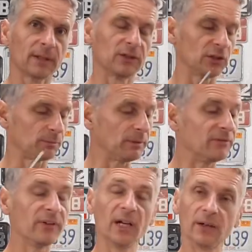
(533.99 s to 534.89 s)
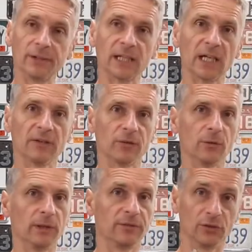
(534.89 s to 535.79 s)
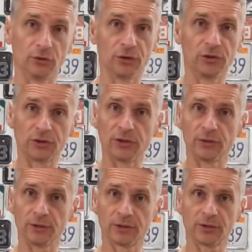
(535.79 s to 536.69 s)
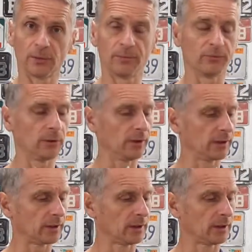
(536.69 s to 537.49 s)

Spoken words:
just be very careful if you're not used to doing this type of work.